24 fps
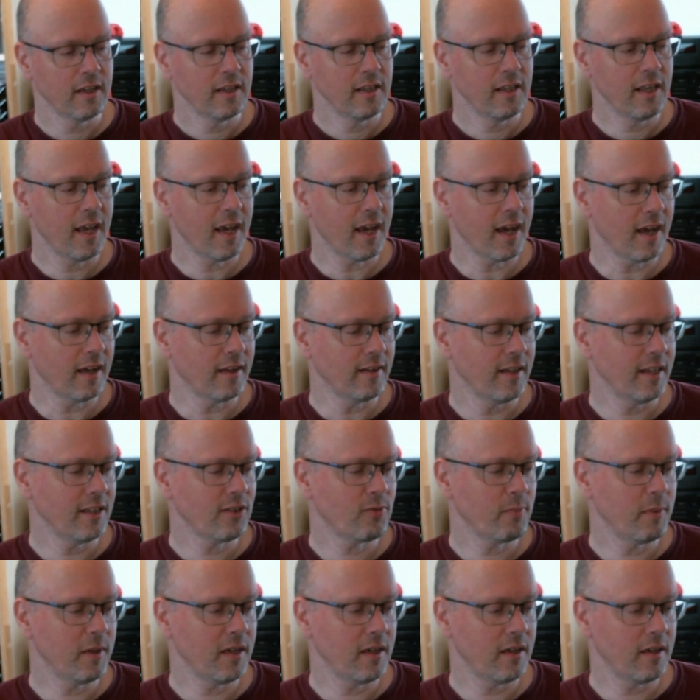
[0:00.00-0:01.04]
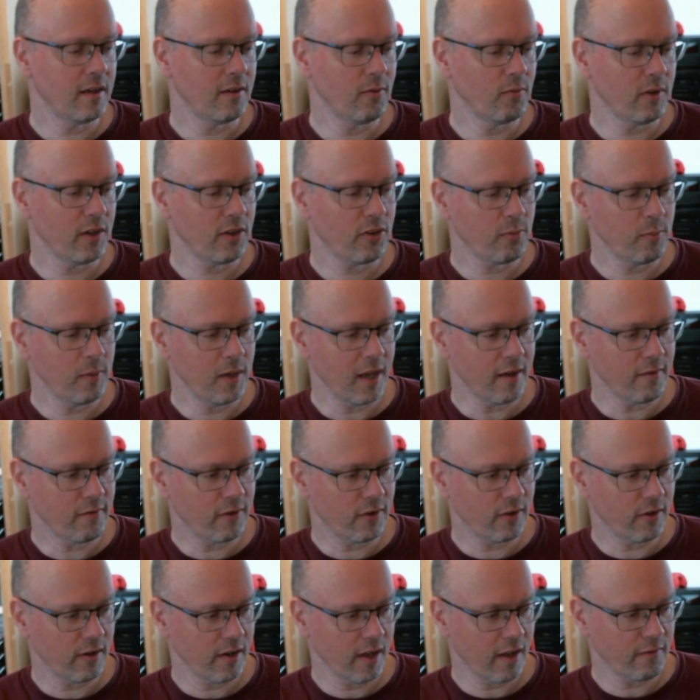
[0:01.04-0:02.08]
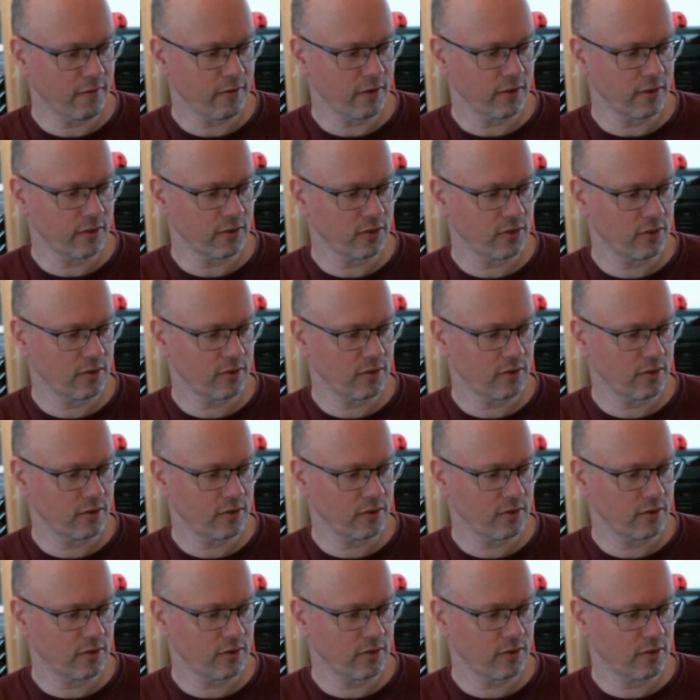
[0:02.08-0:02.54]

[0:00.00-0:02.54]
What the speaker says: yeah, it's been with me ever